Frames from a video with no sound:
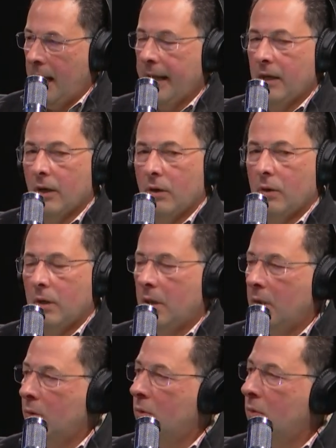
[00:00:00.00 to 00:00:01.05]
I go,
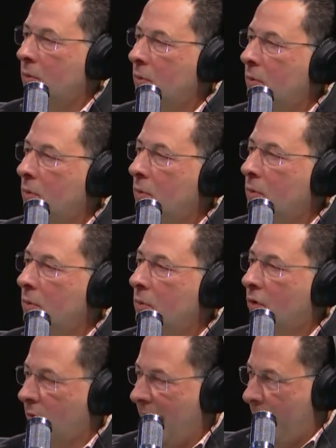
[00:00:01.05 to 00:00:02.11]
oh
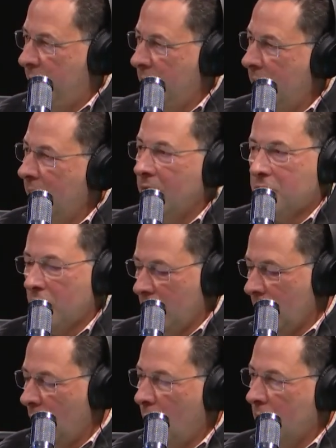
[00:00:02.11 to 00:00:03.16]
crap. It's going to
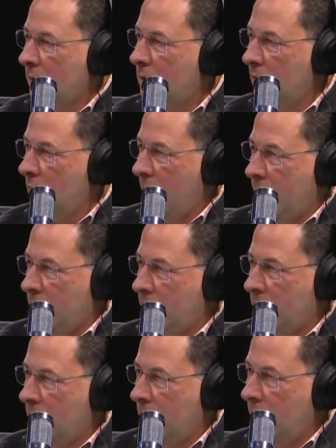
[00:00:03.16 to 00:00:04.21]
go one of two
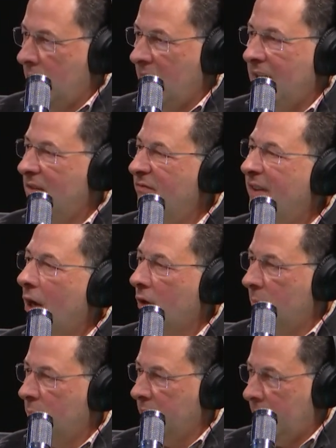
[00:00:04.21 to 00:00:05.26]
ways. And
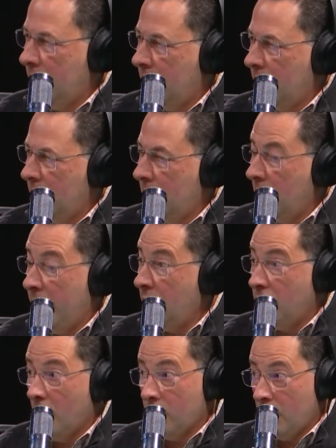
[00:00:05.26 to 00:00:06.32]
invariably, they
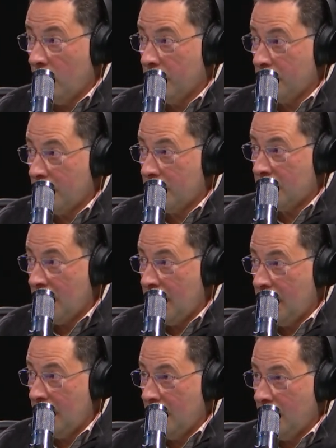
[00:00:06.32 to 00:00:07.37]
don't know what they're going to
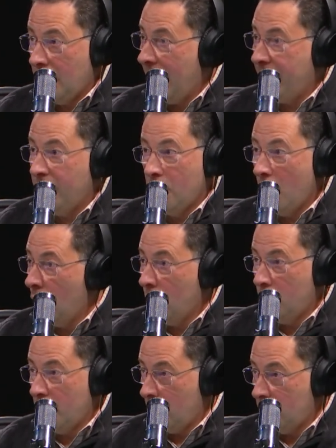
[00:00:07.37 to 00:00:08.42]
say. I have
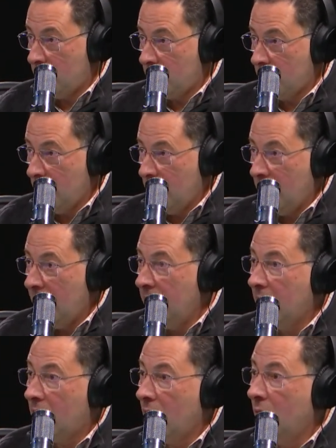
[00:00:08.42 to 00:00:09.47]
no notes, and
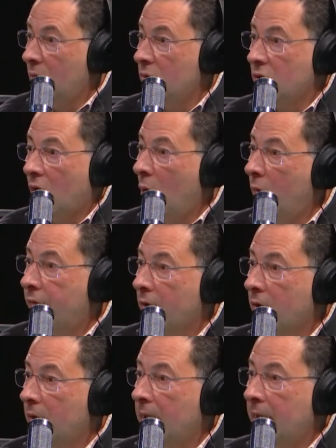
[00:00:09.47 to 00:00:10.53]
it goes
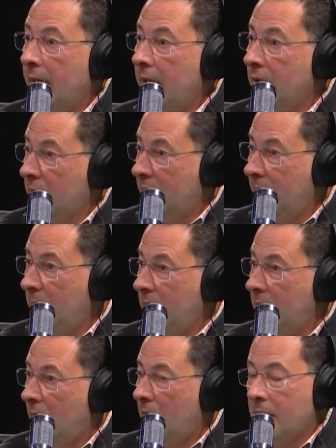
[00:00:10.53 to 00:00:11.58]
over, and they're hemming
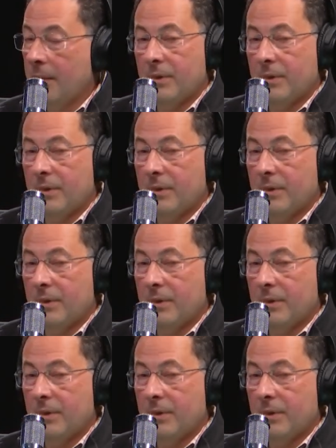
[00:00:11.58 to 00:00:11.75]
and hawing.